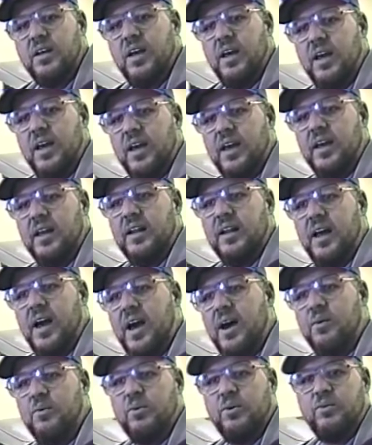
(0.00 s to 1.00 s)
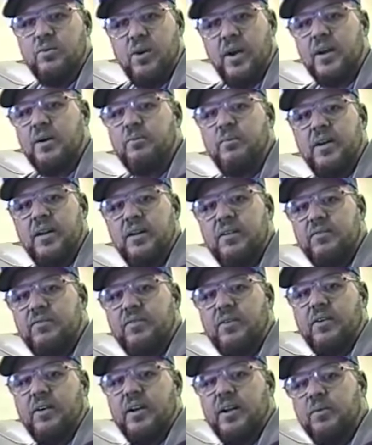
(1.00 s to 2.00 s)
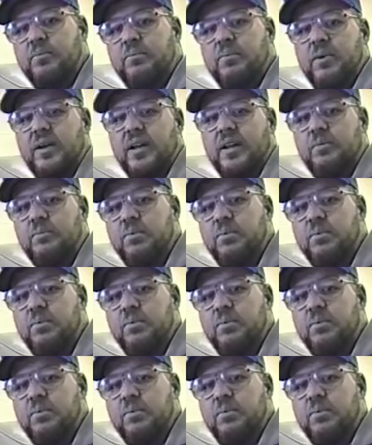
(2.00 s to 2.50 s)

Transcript: And I would recommend it for any